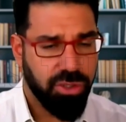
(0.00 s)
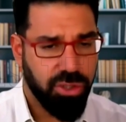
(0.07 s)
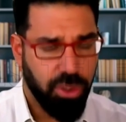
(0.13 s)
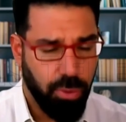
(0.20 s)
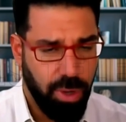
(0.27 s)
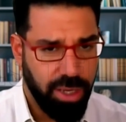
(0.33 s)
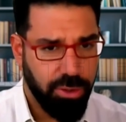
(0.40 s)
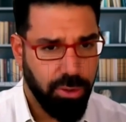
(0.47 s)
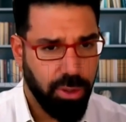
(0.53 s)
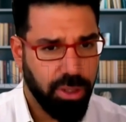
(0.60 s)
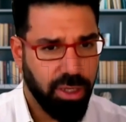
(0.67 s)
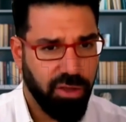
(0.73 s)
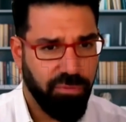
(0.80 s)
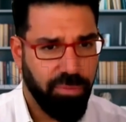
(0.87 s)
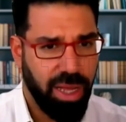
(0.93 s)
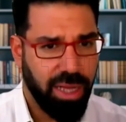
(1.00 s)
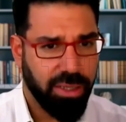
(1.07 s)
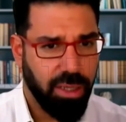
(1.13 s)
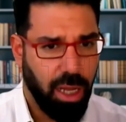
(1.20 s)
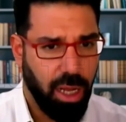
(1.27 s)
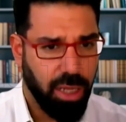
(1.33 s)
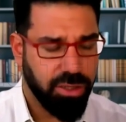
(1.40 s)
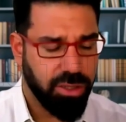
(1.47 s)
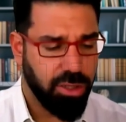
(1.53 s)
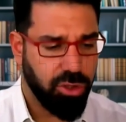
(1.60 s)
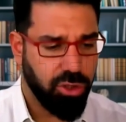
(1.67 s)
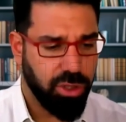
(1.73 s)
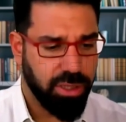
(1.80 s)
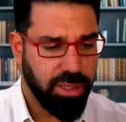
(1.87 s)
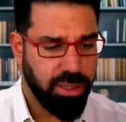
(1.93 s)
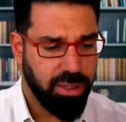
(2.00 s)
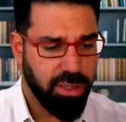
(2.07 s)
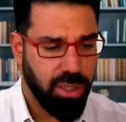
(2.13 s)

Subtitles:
surrender, and give back the hostages.